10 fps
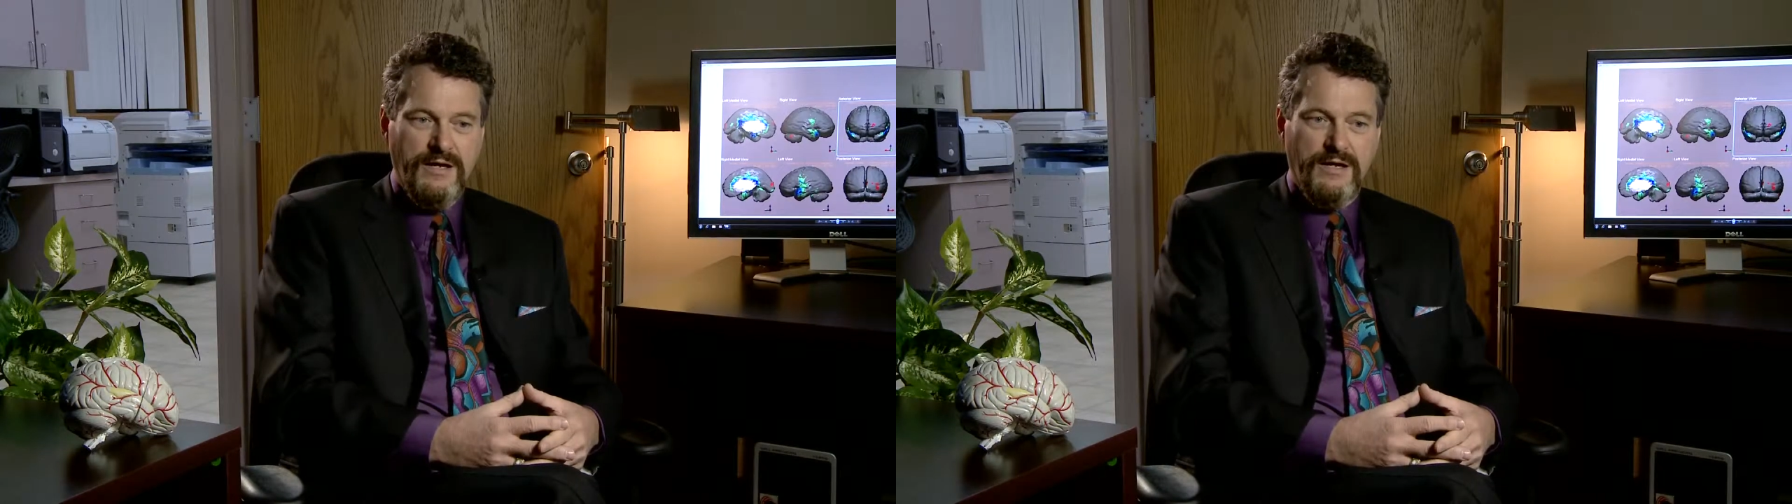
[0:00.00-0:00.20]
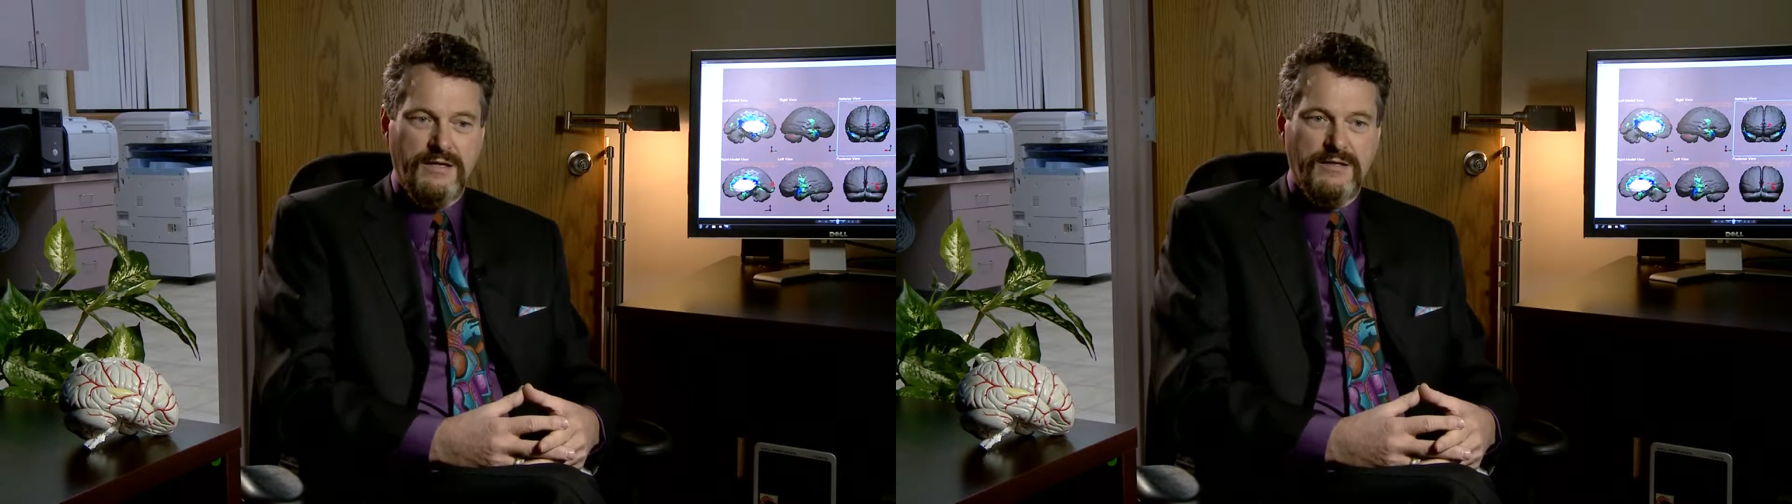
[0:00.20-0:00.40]

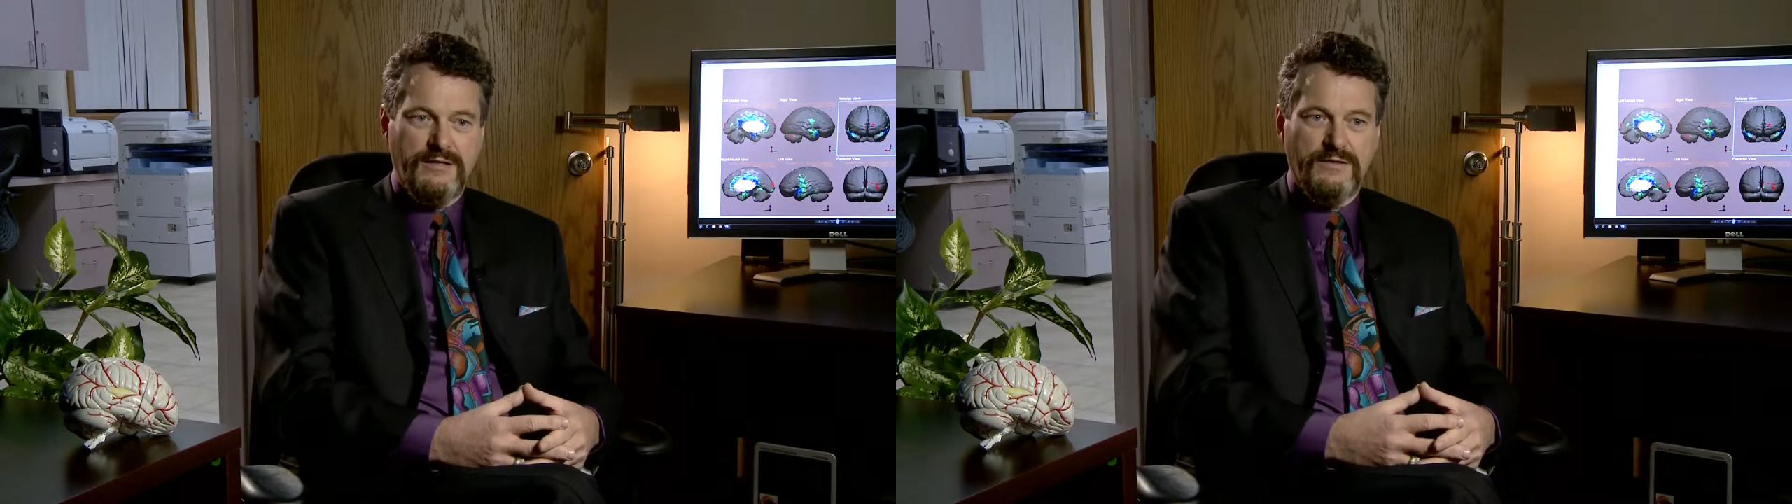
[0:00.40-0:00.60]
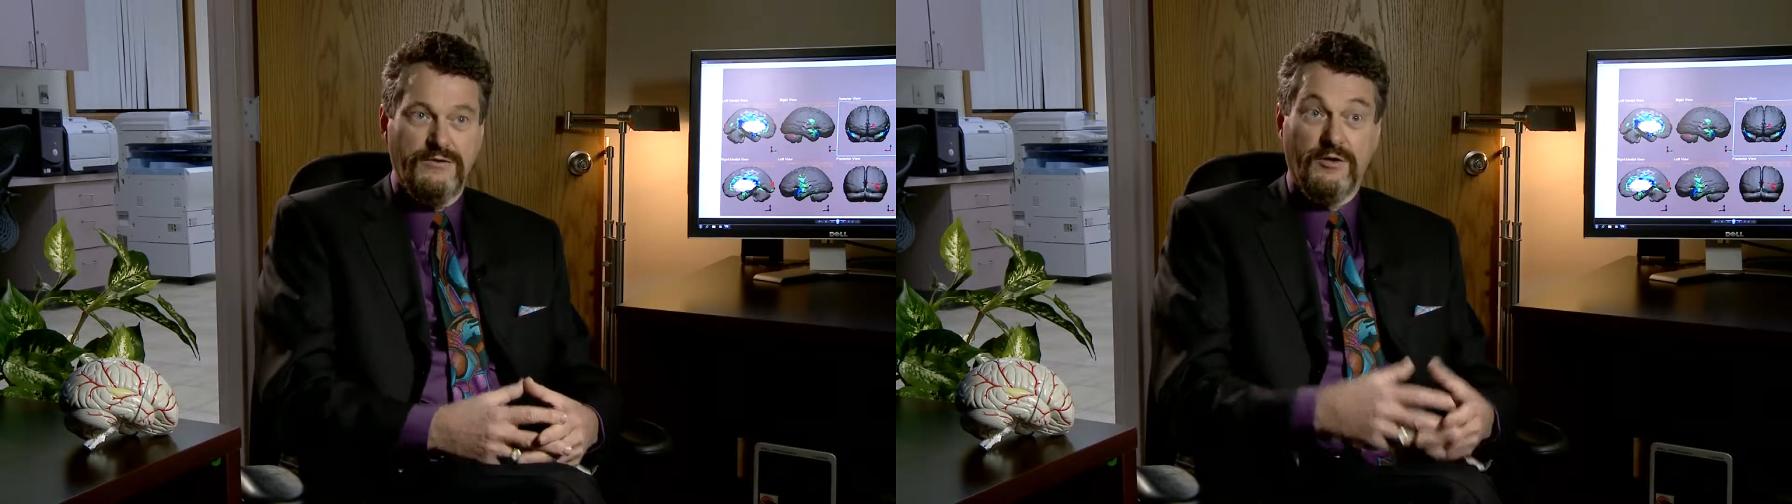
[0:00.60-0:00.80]

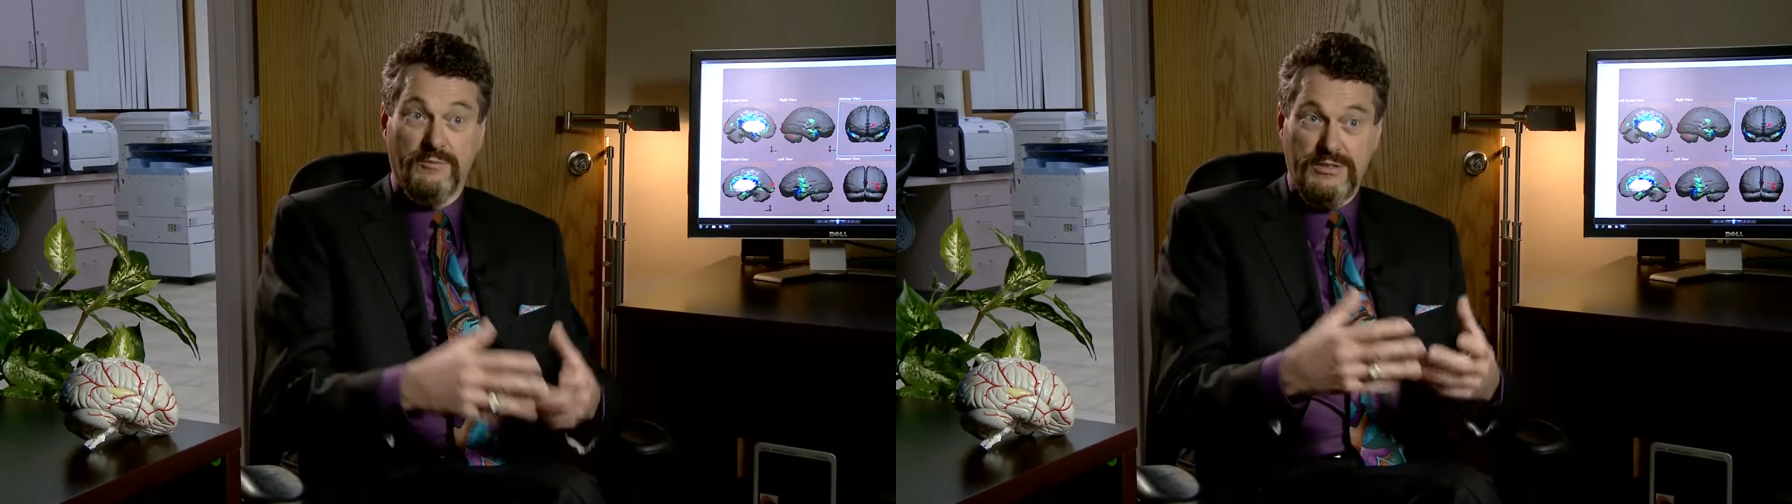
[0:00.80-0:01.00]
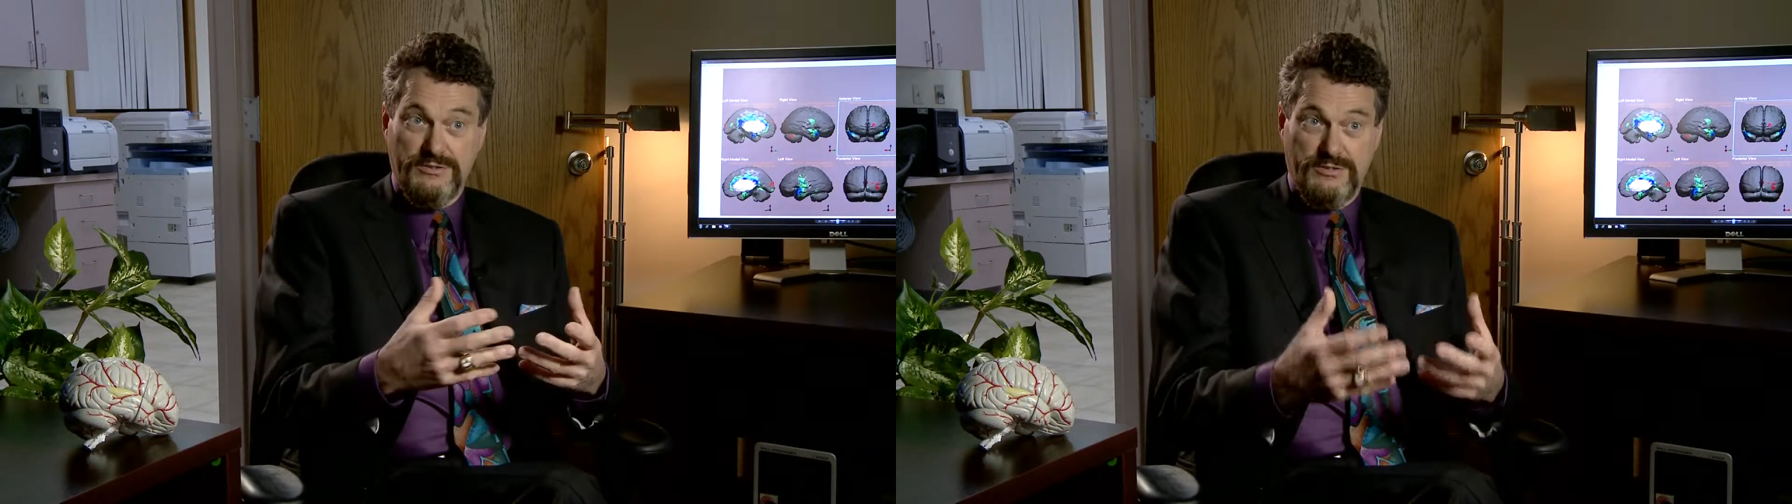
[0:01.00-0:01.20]
there will
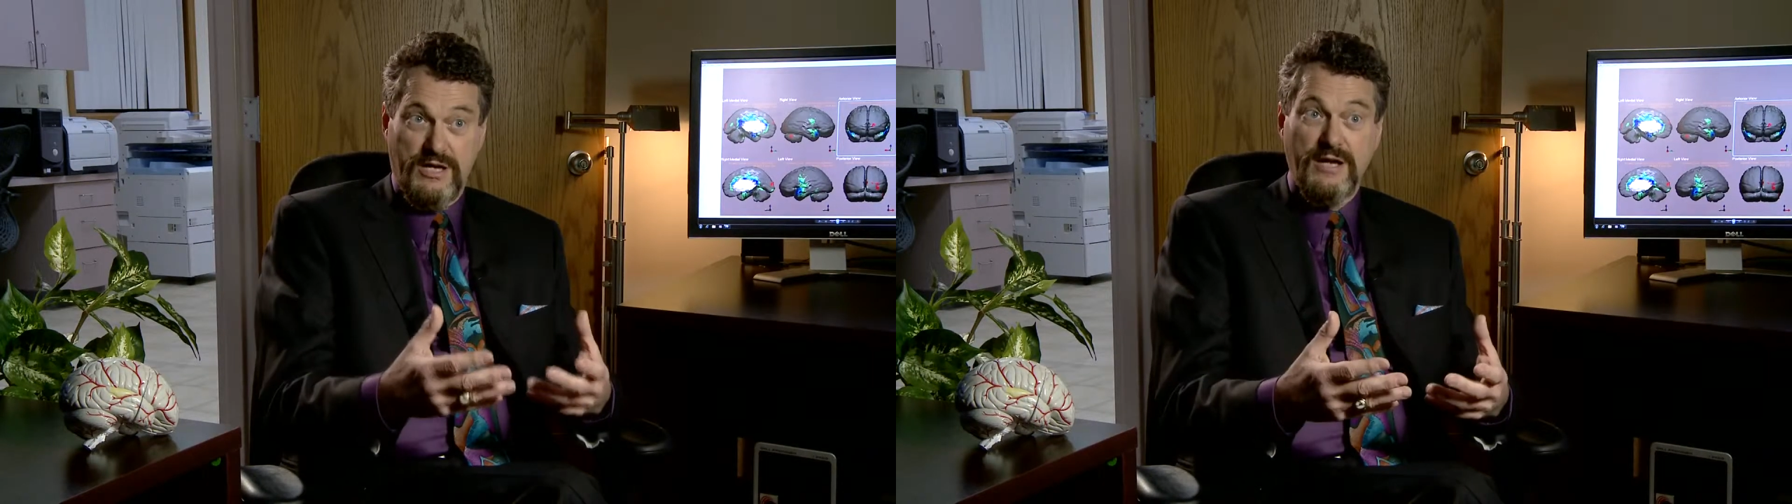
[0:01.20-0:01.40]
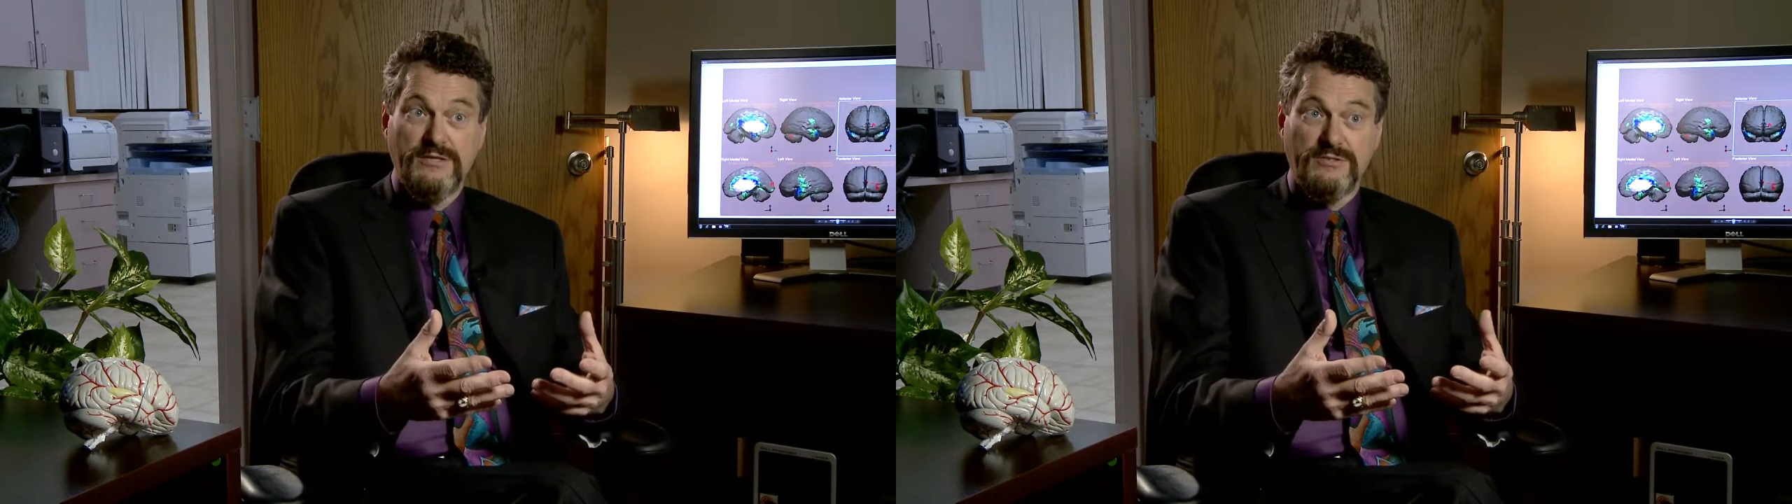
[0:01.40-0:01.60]
be
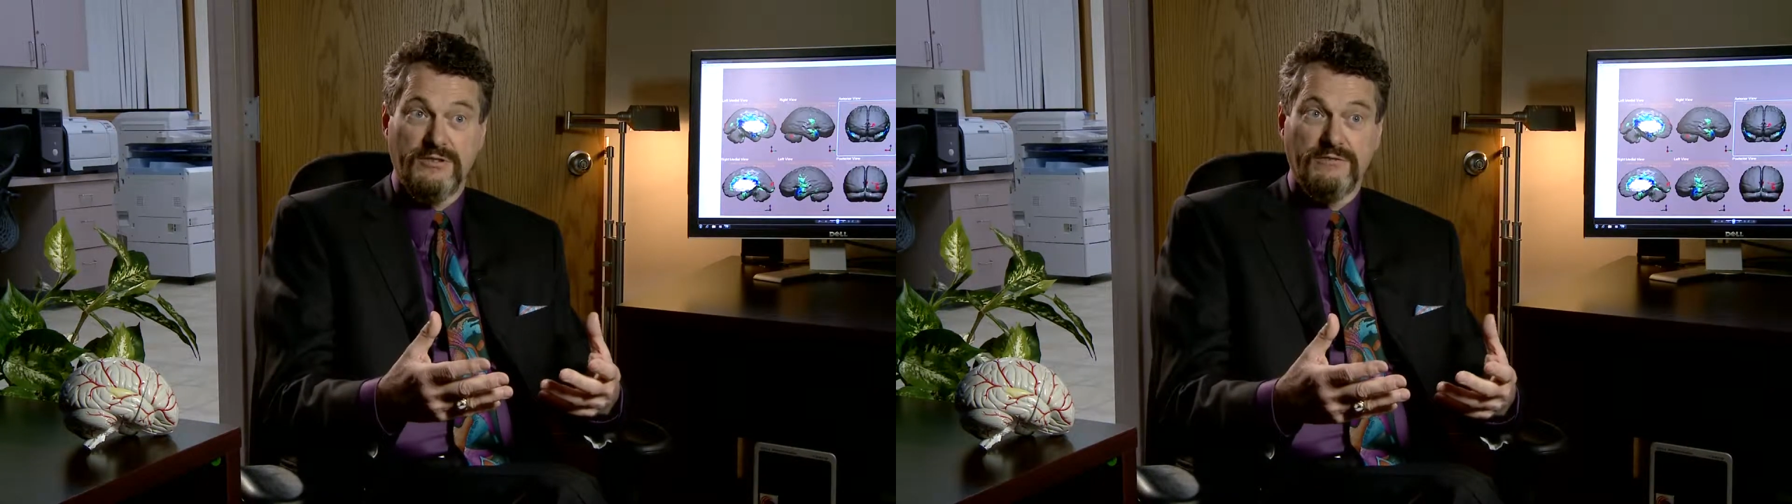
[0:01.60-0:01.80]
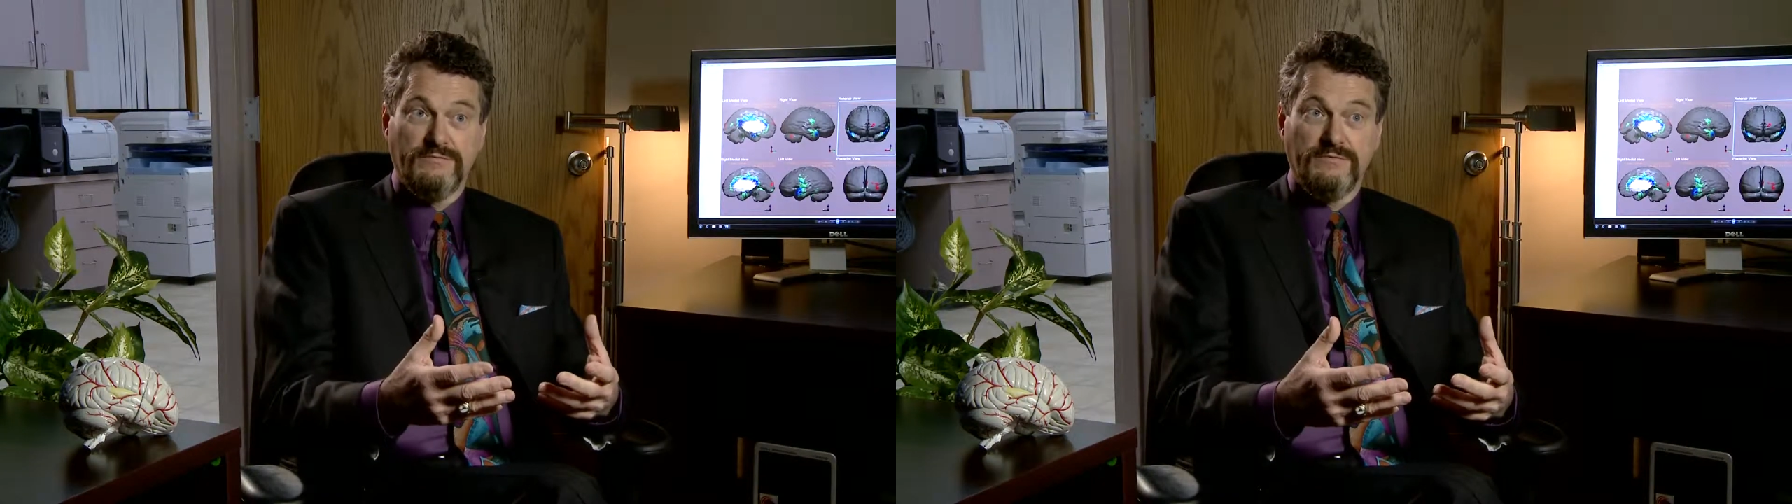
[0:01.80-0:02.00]
signs
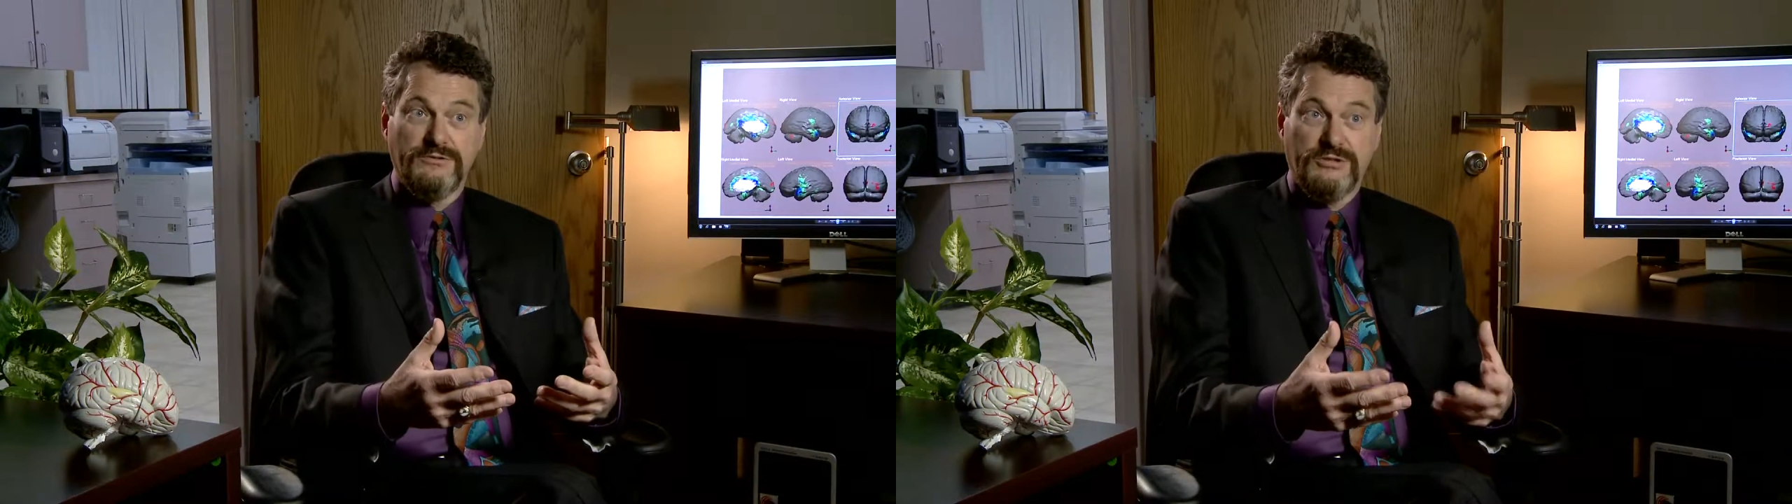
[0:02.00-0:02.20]
of